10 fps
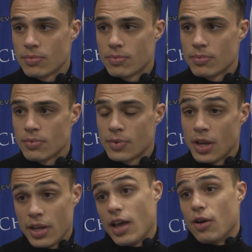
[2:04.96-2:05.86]
of that.
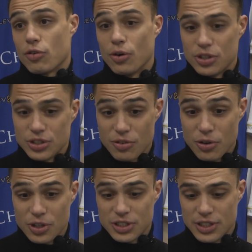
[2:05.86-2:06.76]
Yeah, of course, of
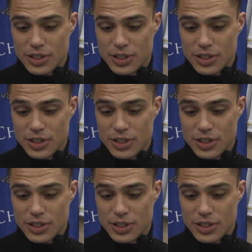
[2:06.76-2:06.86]
course.